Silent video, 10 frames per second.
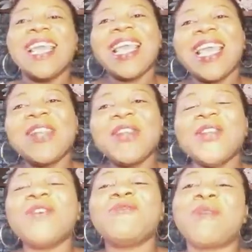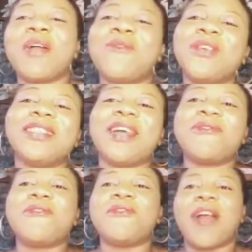Hello, my
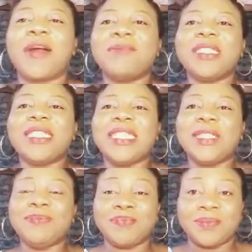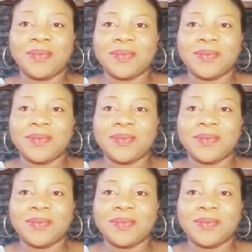wonderful family.